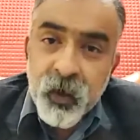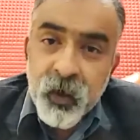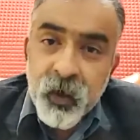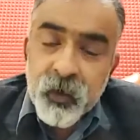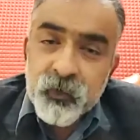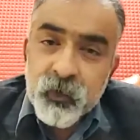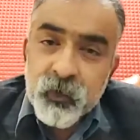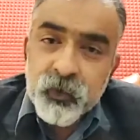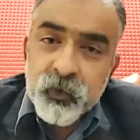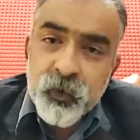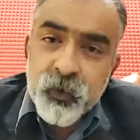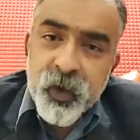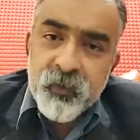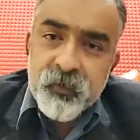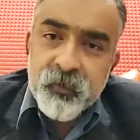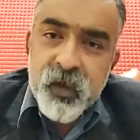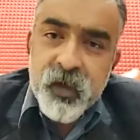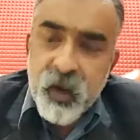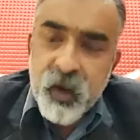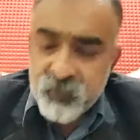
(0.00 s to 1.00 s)
So today
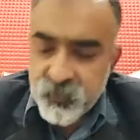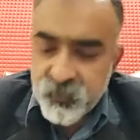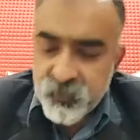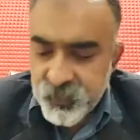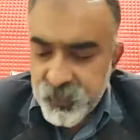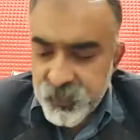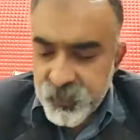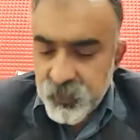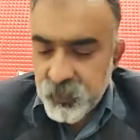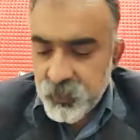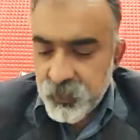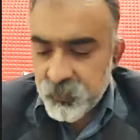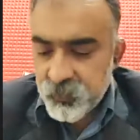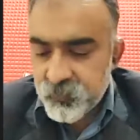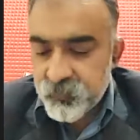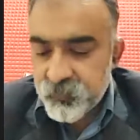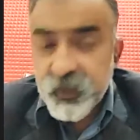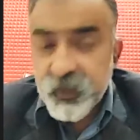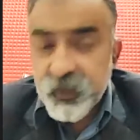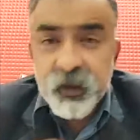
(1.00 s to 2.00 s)
we have a very,
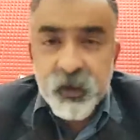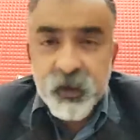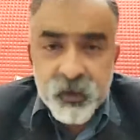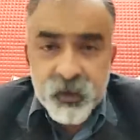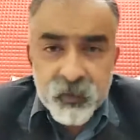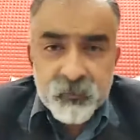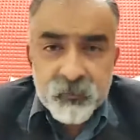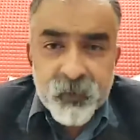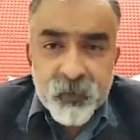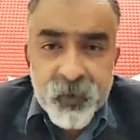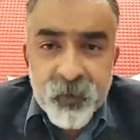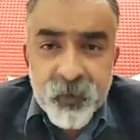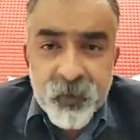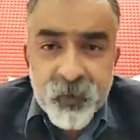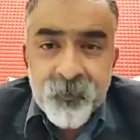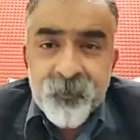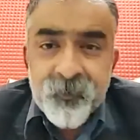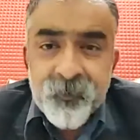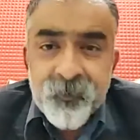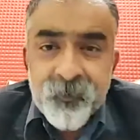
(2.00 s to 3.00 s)
very dear friend
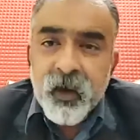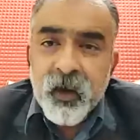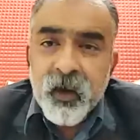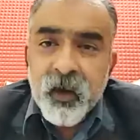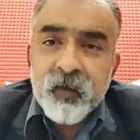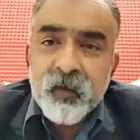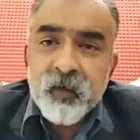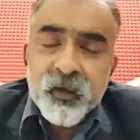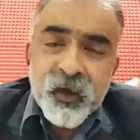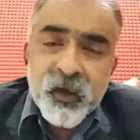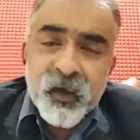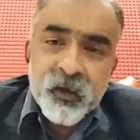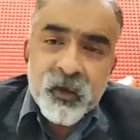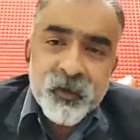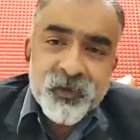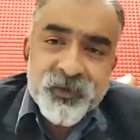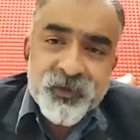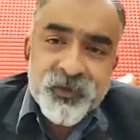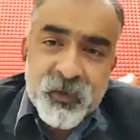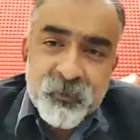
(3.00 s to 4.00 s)
and a very
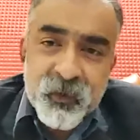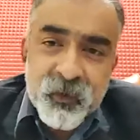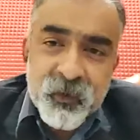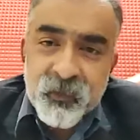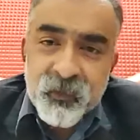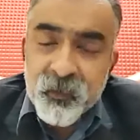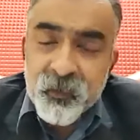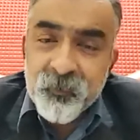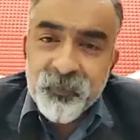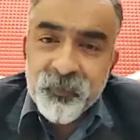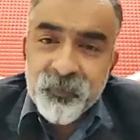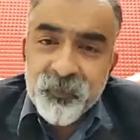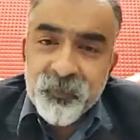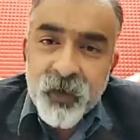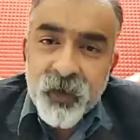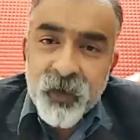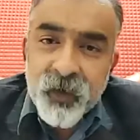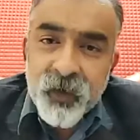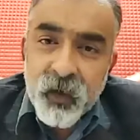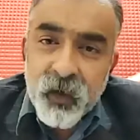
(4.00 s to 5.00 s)
interesting person,
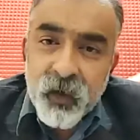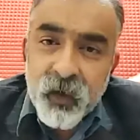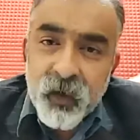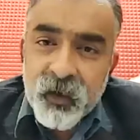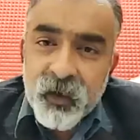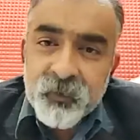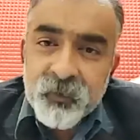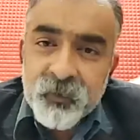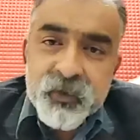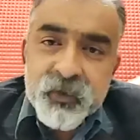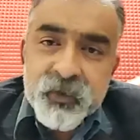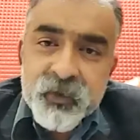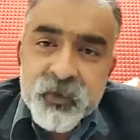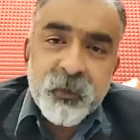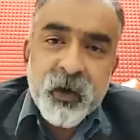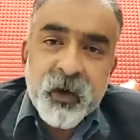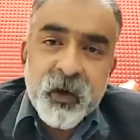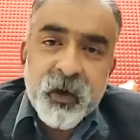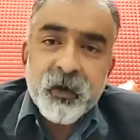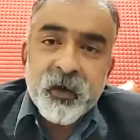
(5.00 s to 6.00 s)
uh, Mr.
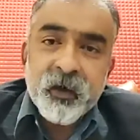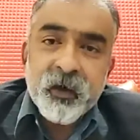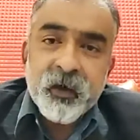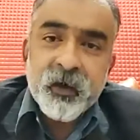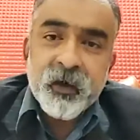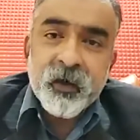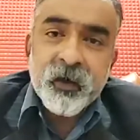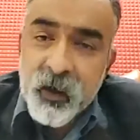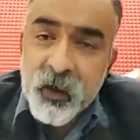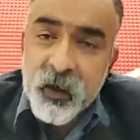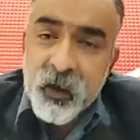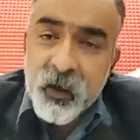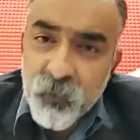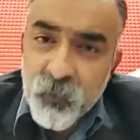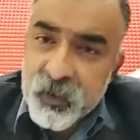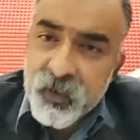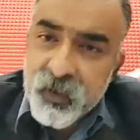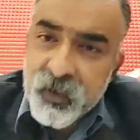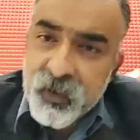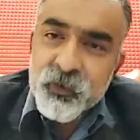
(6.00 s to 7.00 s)
Patrik. Patrik,
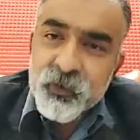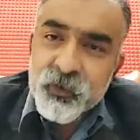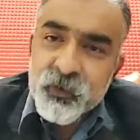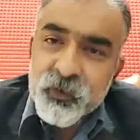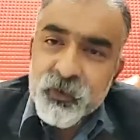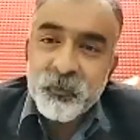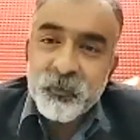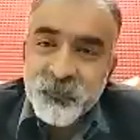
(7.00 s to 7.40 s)
welcome to the show.